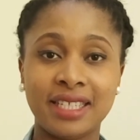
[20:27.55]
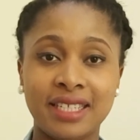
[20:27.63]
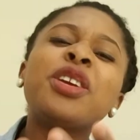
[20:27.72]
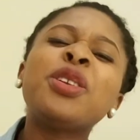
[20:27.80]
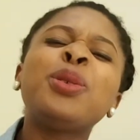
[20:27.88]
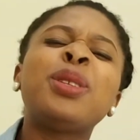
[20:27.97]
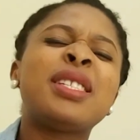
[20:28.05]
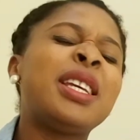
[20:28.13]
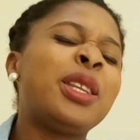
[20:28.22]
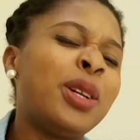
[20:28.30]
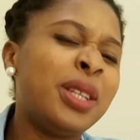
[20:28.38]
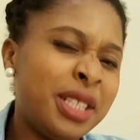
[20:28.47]
You know, they say
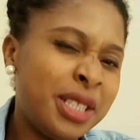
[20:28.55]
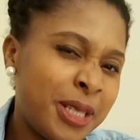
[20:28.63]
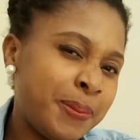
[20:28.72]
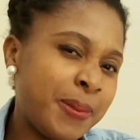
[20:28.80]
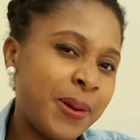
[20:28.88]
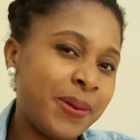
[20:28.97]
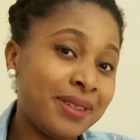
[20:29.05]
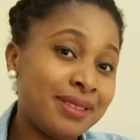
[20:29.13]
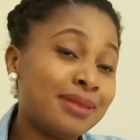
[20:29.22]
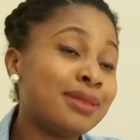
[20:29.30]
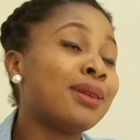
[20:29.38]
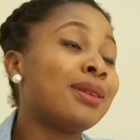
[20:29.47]
knowledge is power.
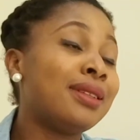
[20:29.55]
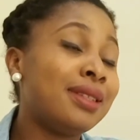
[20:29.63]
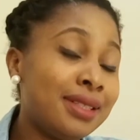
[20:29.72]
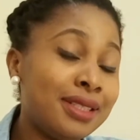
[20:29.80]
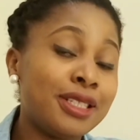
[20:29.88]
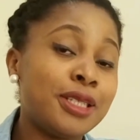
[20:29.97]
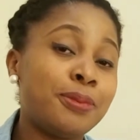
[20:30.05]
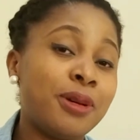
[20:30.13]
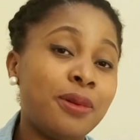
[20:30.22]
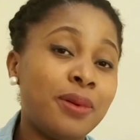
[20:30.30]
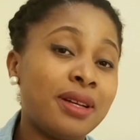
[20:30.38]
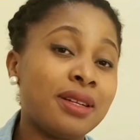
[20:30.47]
Knowledge is
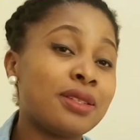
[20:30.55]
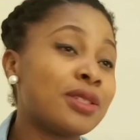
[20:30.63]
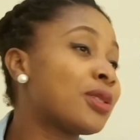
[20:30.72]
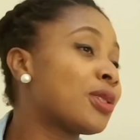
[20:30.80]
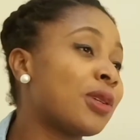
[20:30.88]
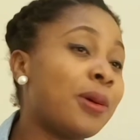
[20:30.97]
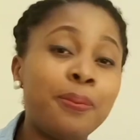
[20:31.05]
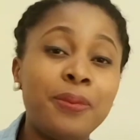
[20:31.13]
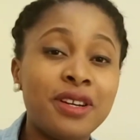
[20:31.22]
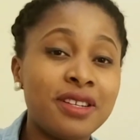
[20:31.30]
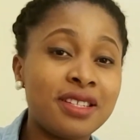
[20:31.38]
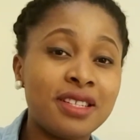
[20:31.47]
power. Some
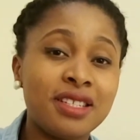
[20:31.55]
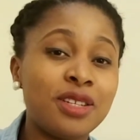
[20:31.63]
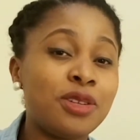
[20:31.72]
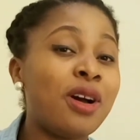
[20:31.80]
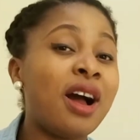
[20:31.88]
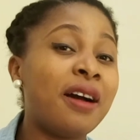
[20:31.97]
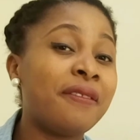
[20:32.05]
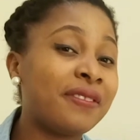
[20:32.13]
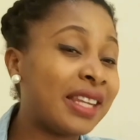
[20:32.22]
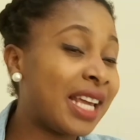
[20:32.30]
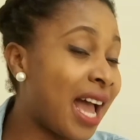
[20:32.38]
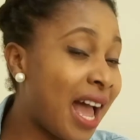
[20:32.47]
persons, they don't have
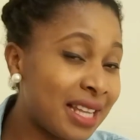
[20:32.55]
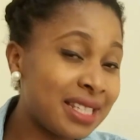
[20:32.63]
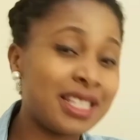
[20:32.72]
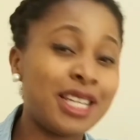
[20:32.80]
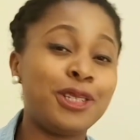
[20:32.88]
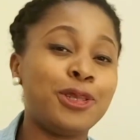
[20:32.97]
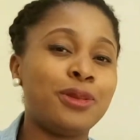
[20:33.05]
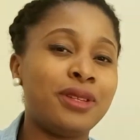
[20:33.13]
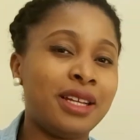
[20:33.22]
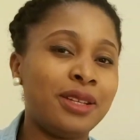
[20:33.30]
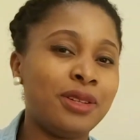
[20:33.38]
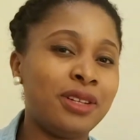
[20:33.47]
the access to
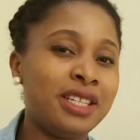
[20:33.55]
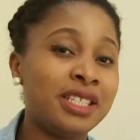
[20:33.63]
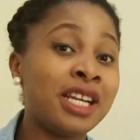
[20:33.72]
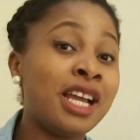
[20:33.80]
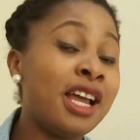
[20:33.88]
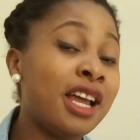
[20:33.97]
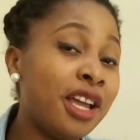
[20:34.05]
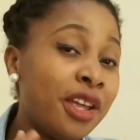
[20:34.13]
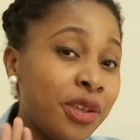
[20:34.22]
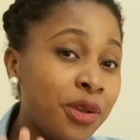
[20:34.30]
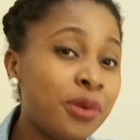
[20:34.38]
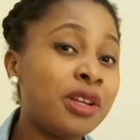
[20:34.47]
that knowledge.
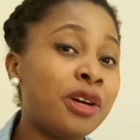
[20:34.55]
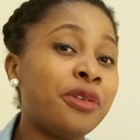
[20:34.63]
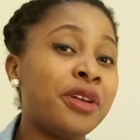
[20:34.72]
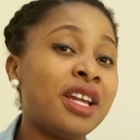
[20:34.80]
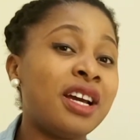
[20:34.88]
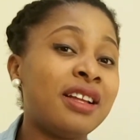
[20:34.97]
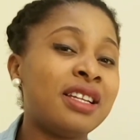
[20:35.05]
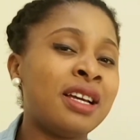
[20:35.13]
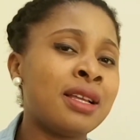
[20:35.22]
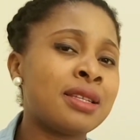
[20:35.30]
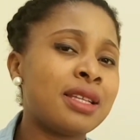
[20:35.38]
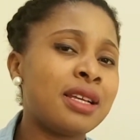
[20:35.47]
And you already had the
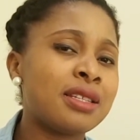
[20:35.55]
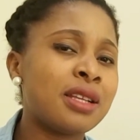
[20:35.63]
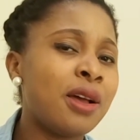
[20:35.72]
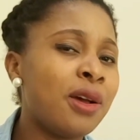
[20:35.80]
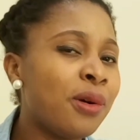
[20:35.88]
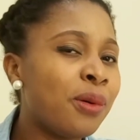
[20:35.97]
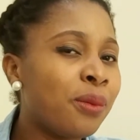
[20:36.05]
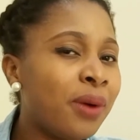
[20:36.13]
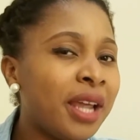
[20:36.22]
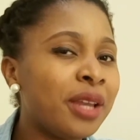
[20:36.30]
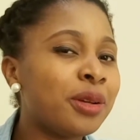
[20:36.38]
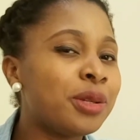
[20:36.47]
access.
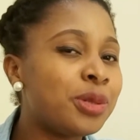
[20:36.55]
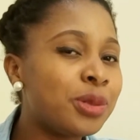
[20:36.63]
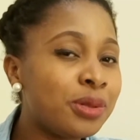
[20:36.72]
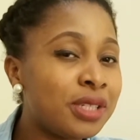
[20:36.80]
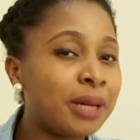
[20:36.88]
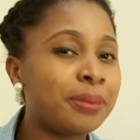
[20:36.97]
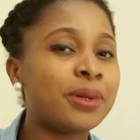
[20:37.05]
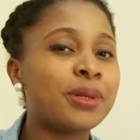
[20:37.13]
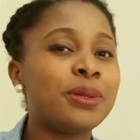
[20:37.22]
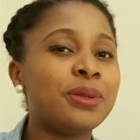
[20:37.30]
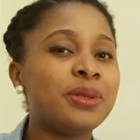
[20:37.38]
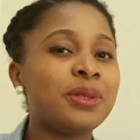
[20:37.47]
Why not do them
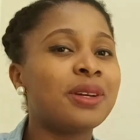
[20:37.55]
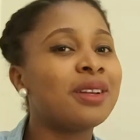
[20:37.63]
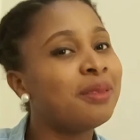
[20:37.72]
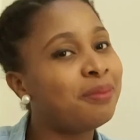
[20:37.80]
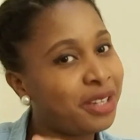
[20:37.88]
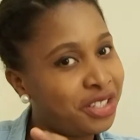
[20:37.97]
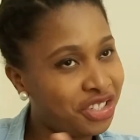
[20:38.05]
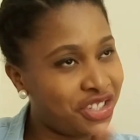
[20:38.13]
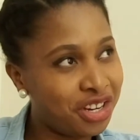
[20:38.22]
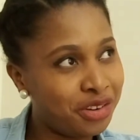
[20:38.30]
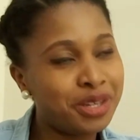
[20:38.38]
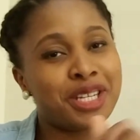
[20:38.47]
good by
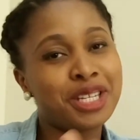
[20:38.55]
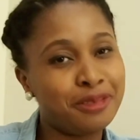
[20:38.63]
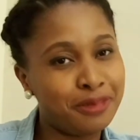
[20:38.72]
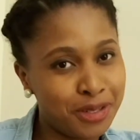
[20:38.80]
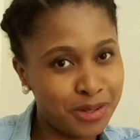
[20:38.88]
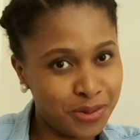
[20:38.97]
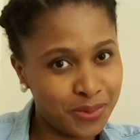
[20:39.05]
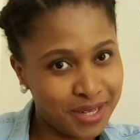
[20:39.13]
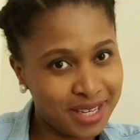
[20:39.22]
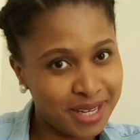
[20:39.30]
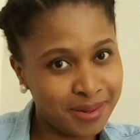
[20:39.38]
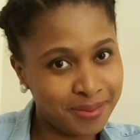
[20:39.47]
sharing this video with
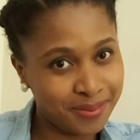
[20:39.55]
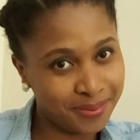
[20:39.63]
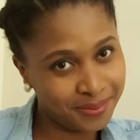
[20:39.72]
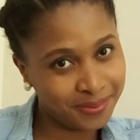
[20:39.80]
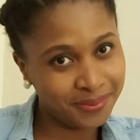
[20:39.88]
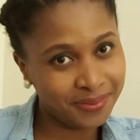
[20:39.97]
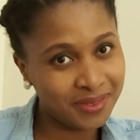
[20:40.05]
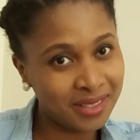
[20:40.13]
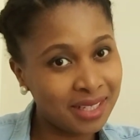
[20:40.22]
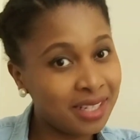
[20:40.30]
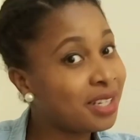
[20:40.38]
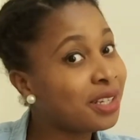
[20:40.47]
them?
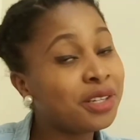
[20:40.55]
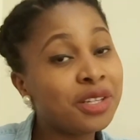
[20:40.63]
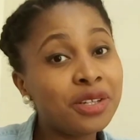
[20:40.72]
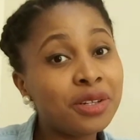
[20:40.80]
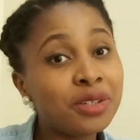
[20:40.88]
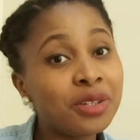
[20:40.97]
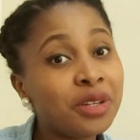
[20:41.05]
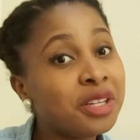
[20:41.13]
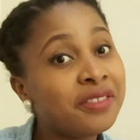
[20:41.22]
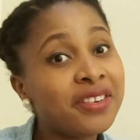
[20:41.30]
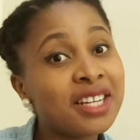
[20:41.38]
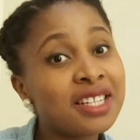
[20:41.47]
You don't know. You
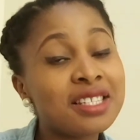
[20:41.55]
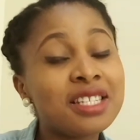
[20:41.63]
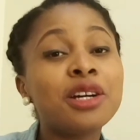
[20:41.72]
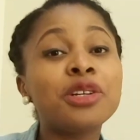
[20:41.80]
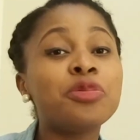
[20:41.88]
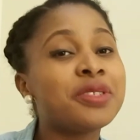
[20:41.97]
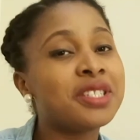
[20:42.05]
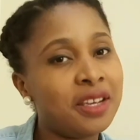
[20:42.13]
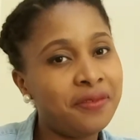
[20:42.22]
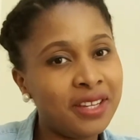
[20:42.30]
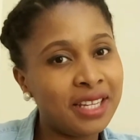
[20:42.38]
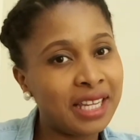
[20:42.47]
never can tell. You'll be
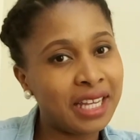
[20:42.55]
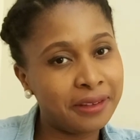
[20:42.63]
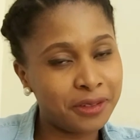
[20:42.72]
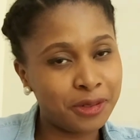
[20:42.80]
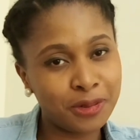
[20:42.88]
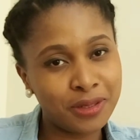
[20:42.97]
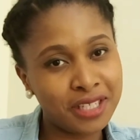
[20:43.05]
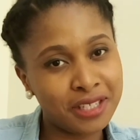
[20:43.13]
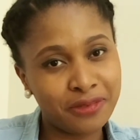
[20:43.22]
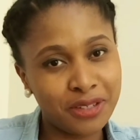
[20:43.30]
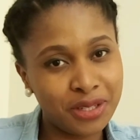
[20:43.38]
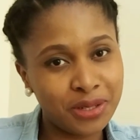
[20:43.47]
saving a life through this
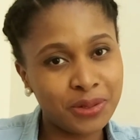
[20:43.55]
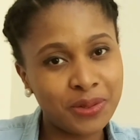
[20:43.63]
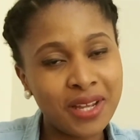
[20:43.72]
video.